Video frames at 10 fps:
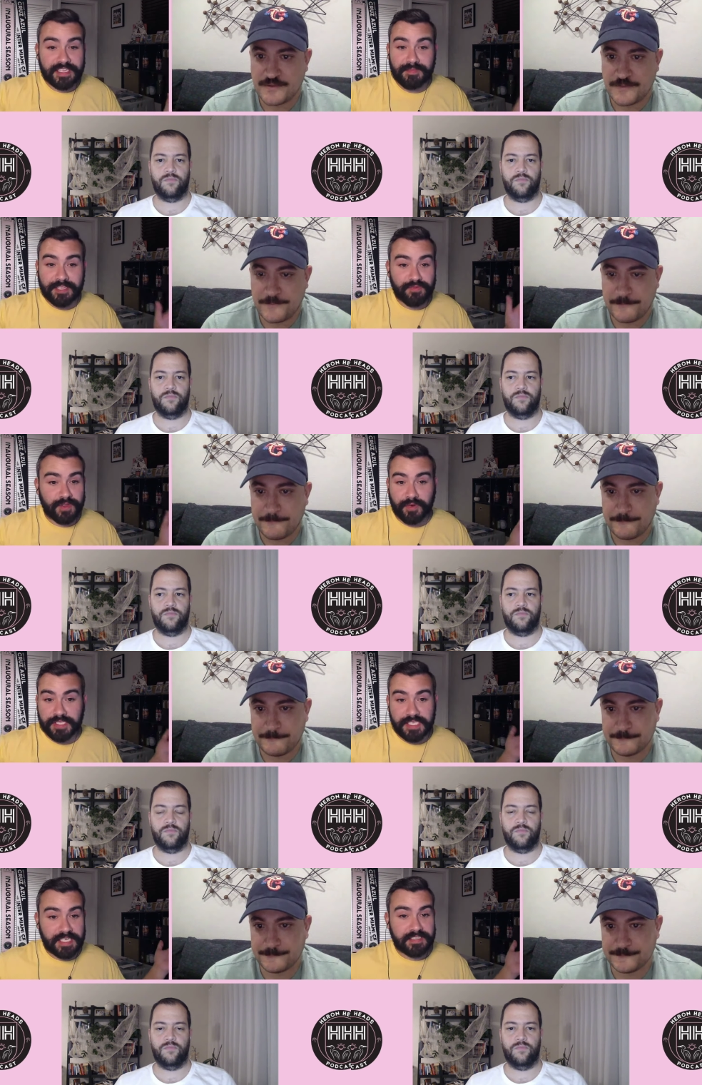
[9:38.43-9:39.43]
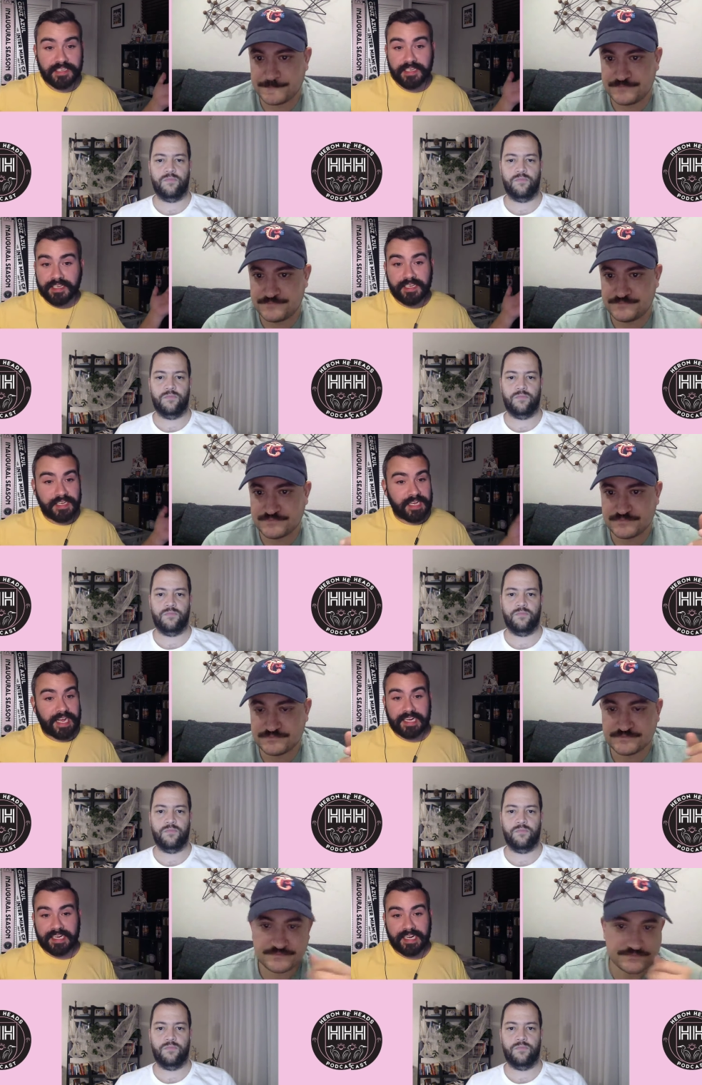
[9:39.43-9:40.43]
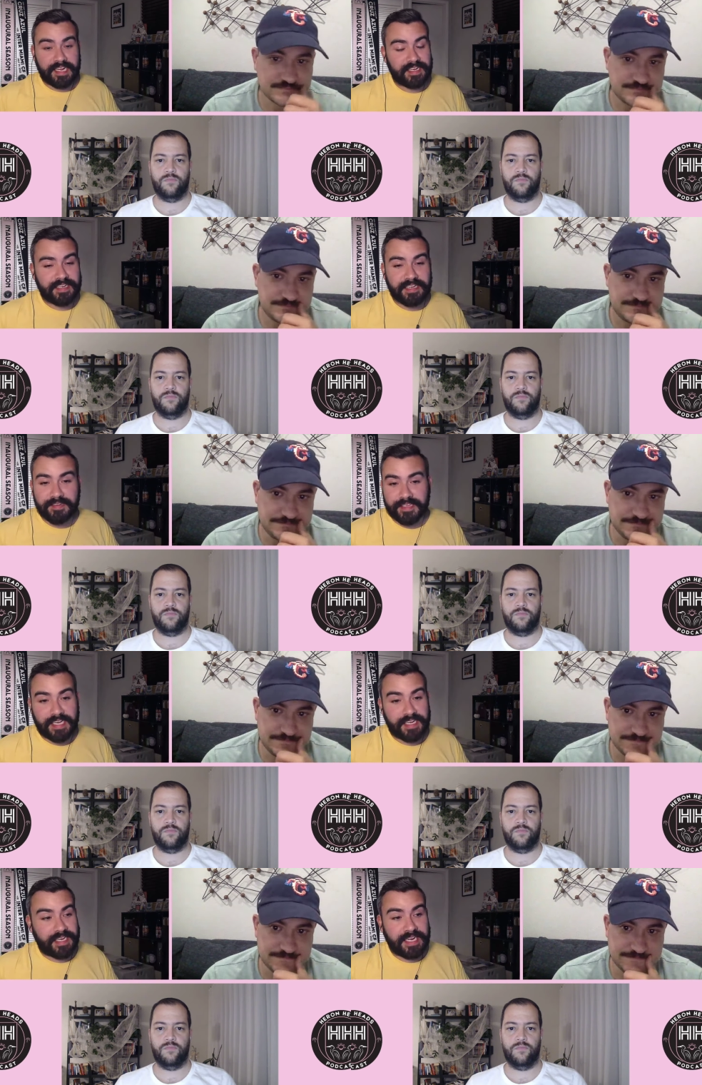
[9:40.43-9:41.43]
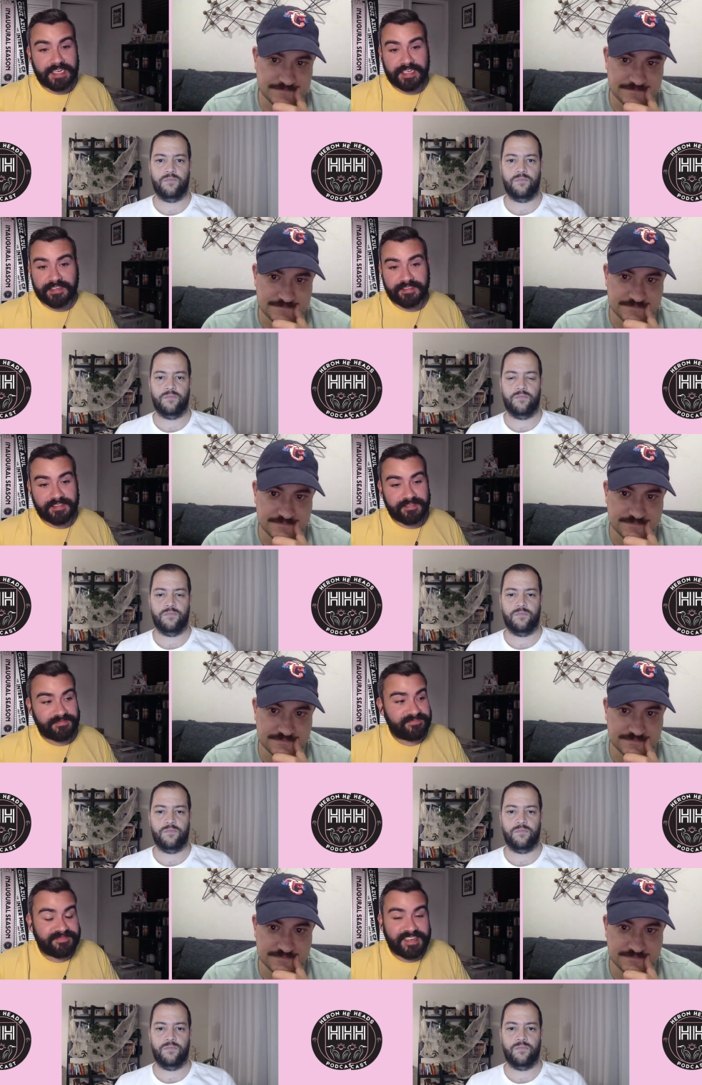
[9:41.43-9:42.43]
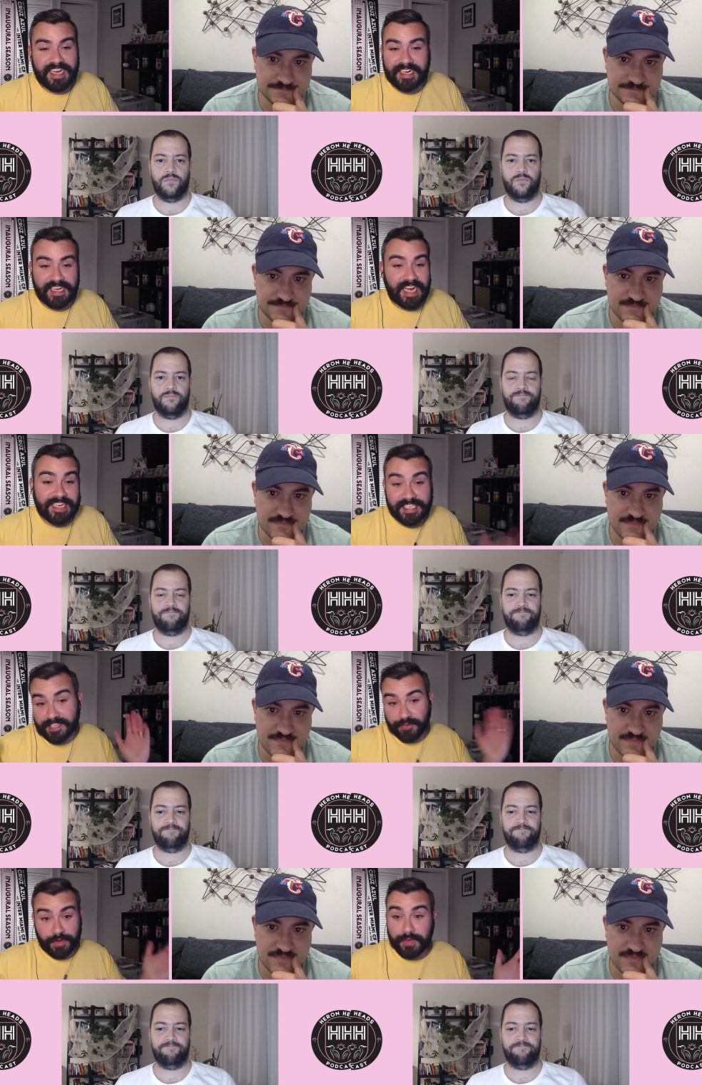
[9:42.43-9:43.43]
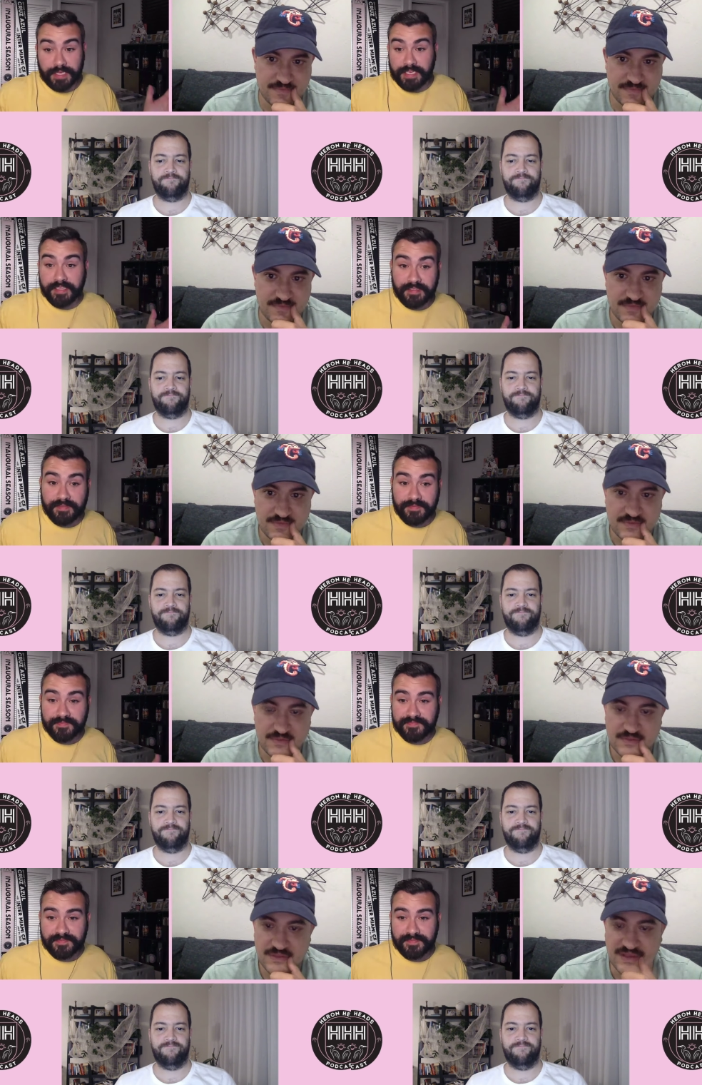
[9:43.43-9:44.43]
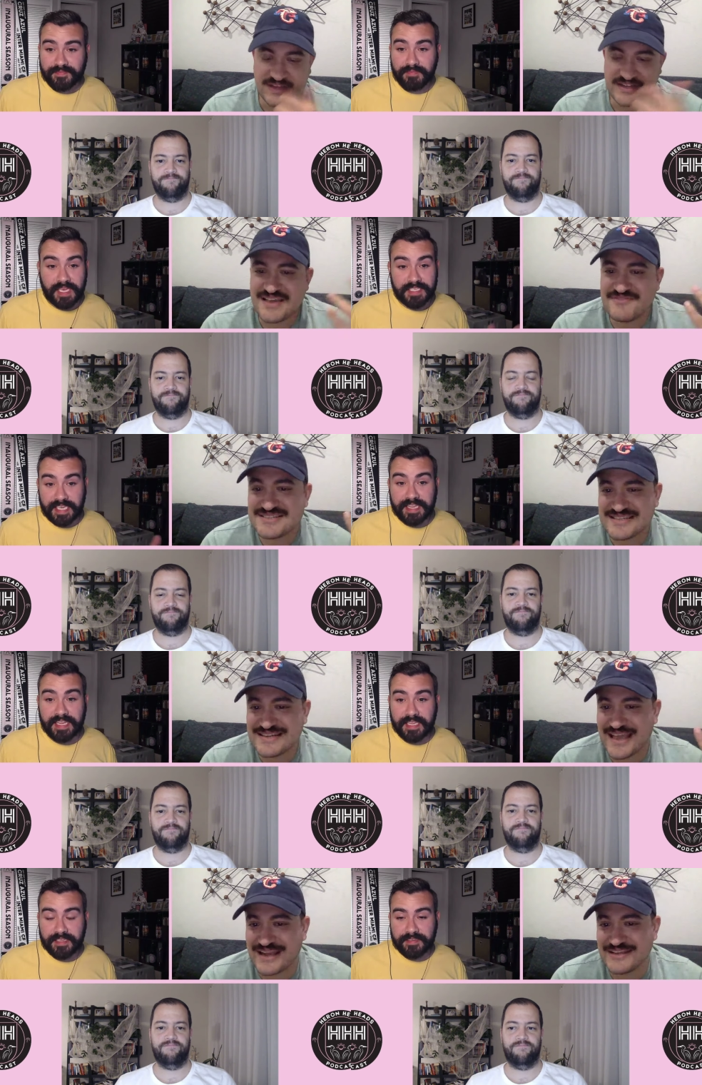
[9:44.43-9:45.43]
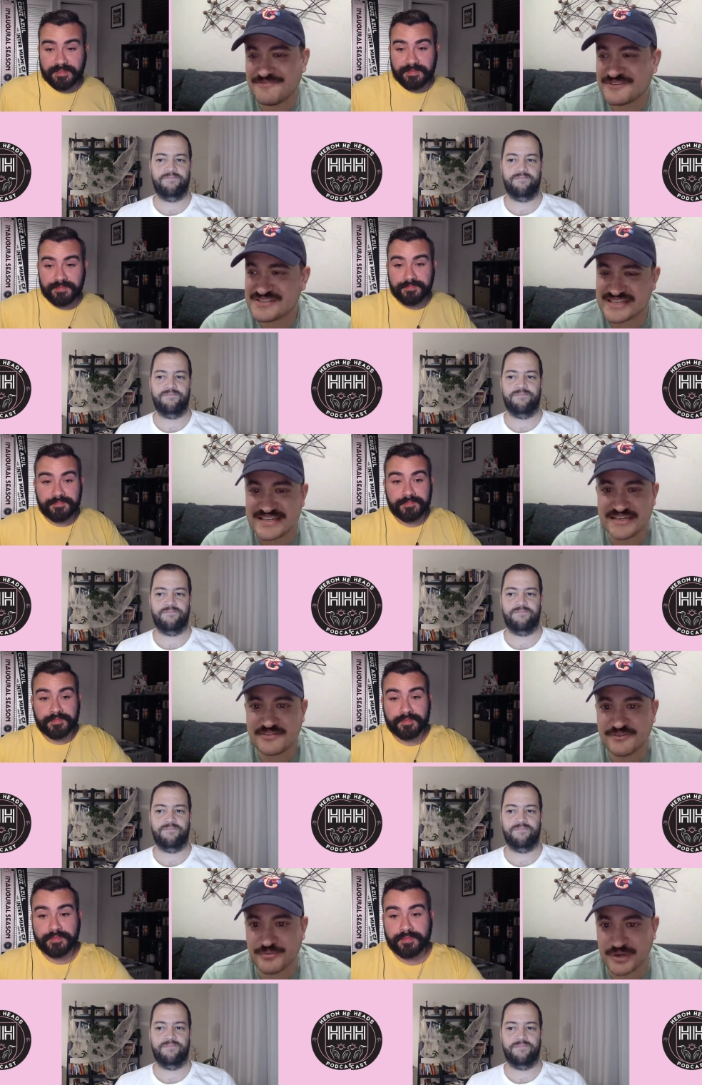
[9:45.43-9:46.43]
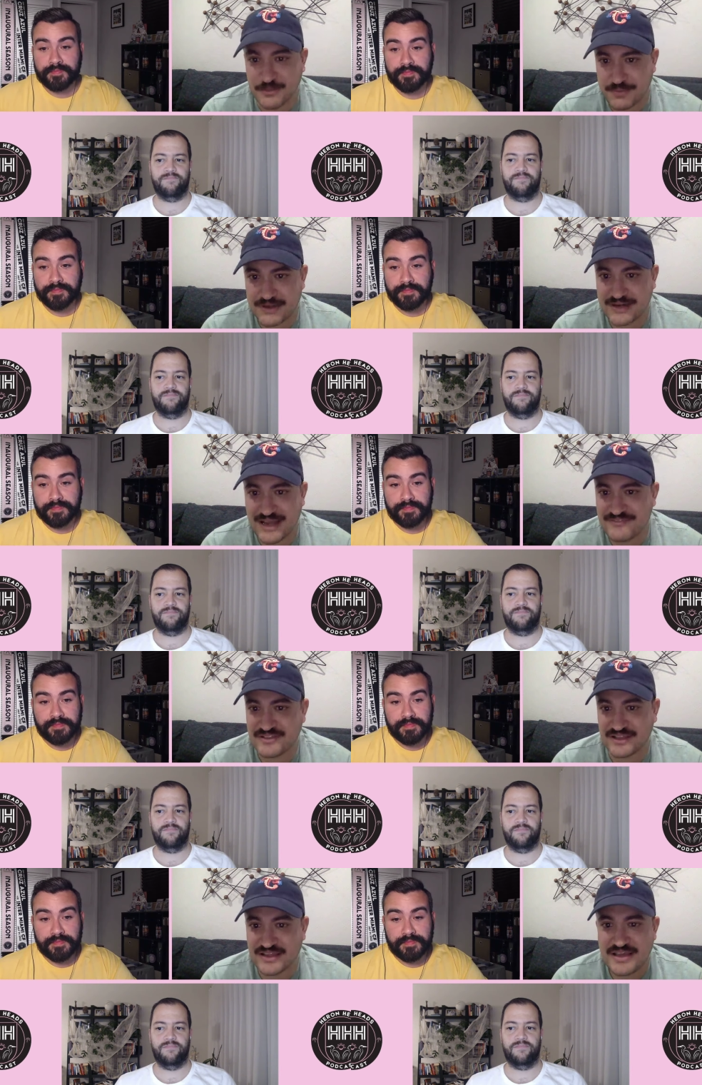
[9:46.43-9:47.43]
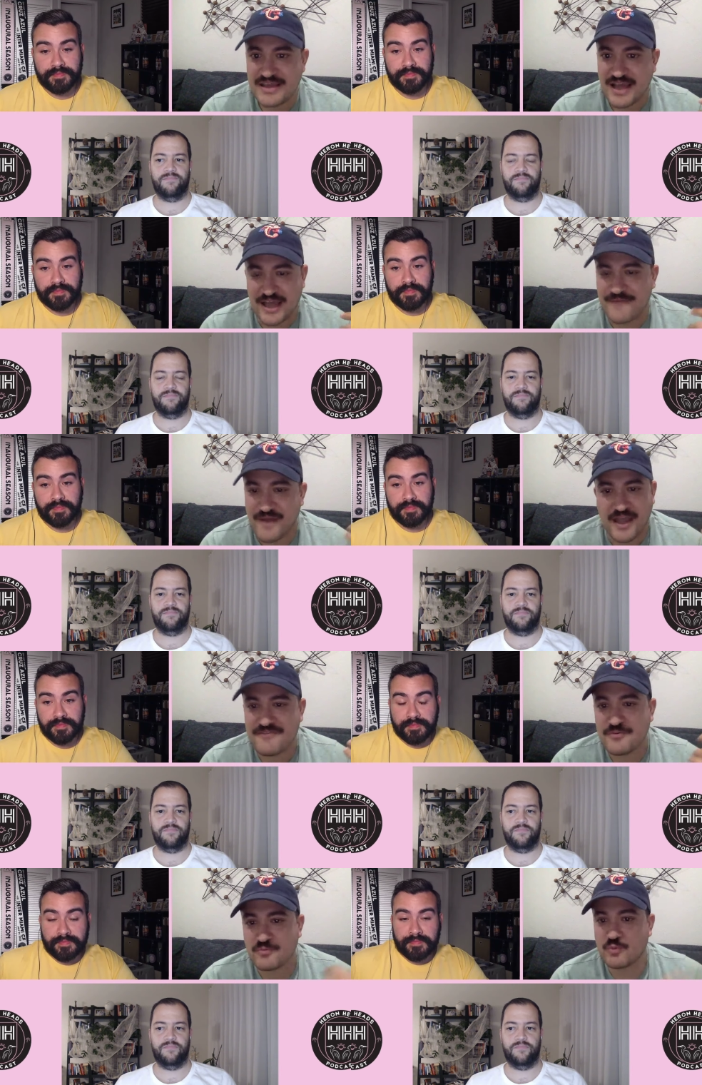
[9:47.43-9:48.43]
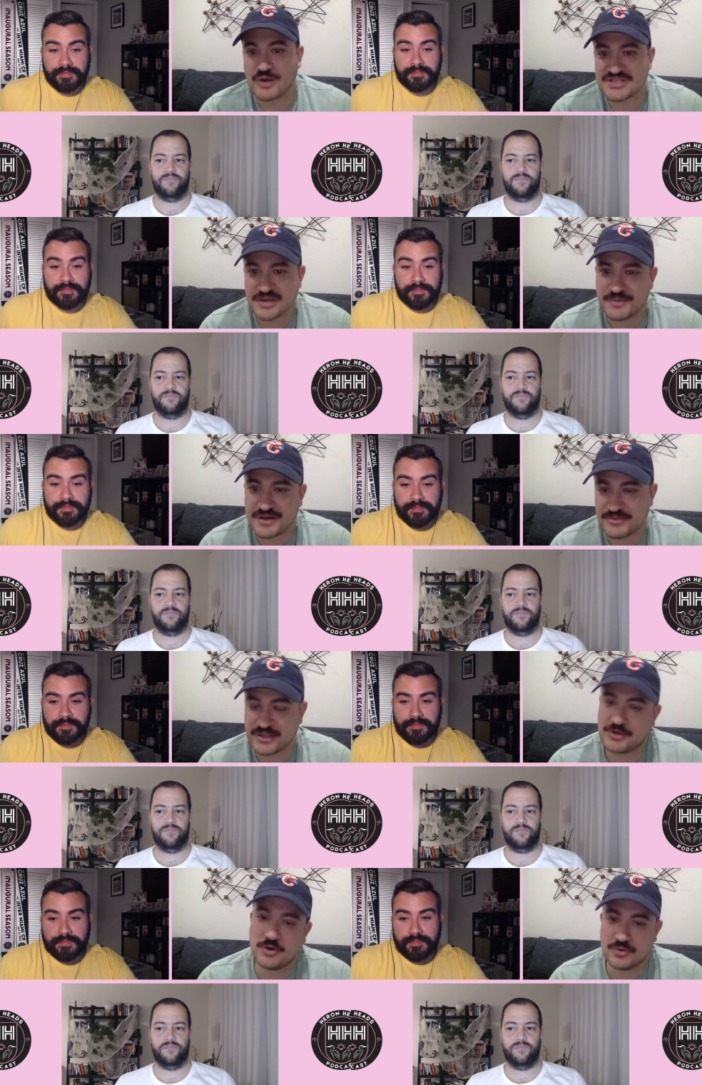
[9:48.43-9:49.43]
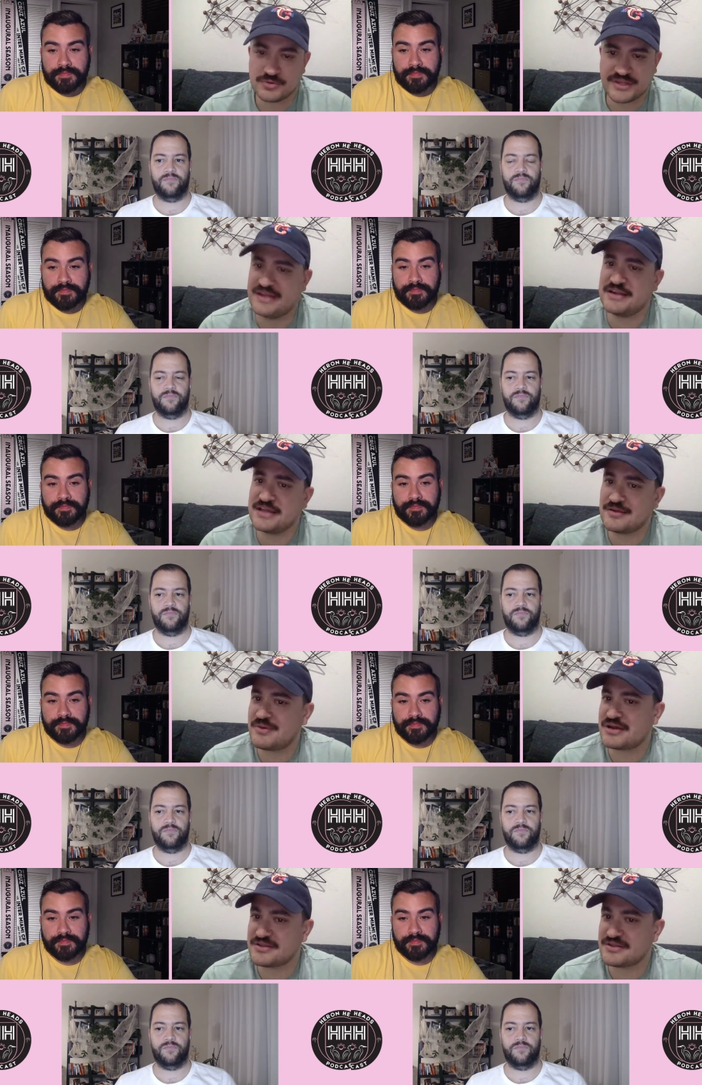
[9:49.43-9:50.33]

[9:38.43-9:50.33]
Speaker 1: this match with Martinez. And I, I, I disagree with it.
Speaker 2: I just haven't I, seen any fatigue from Campana. I haven't like I, I haven't watched Campana and be like, oh, they need to get him out